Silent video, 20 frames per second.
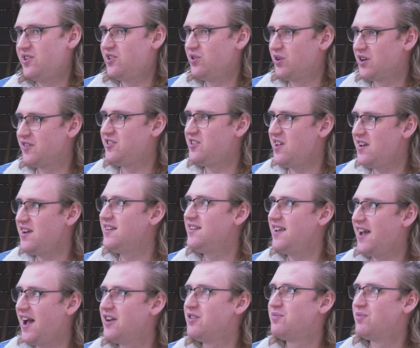sort of sitting
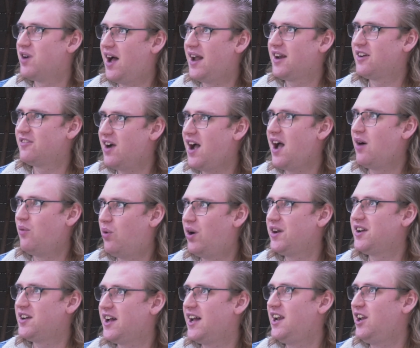down and writing, right, what
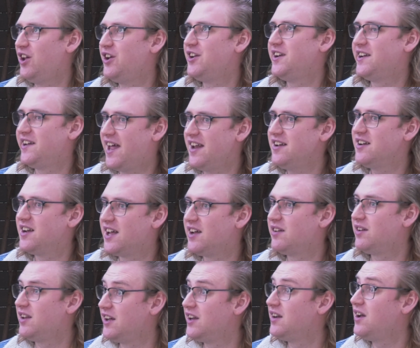did I learn in London? I
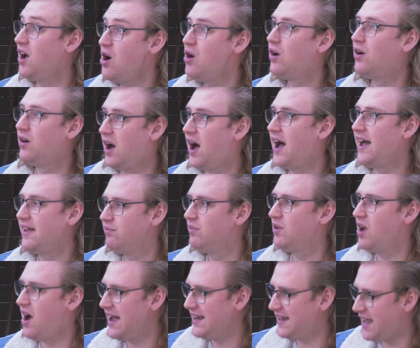learned,
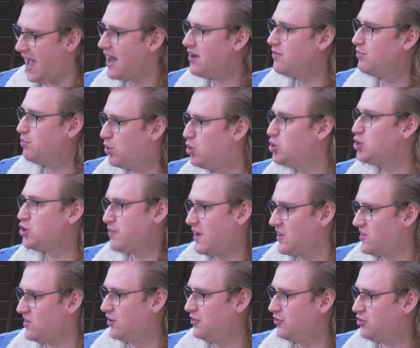I can push
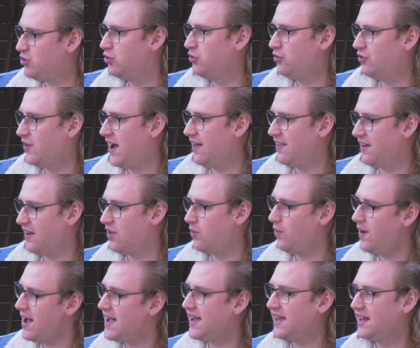myself too far the other
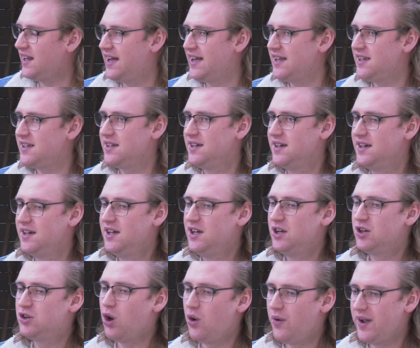way. Like,
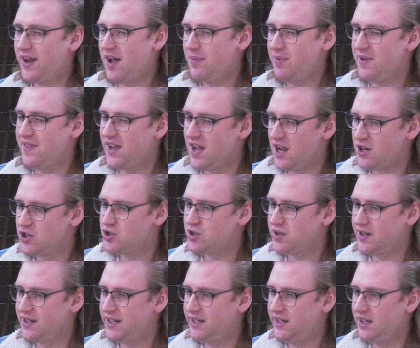growing up in the
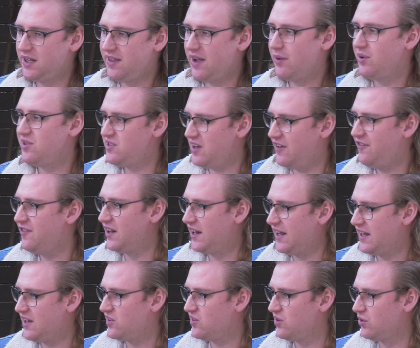country, there was
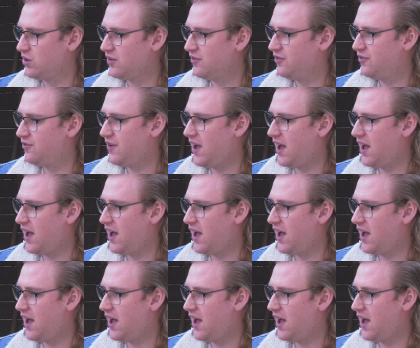definitely a sort of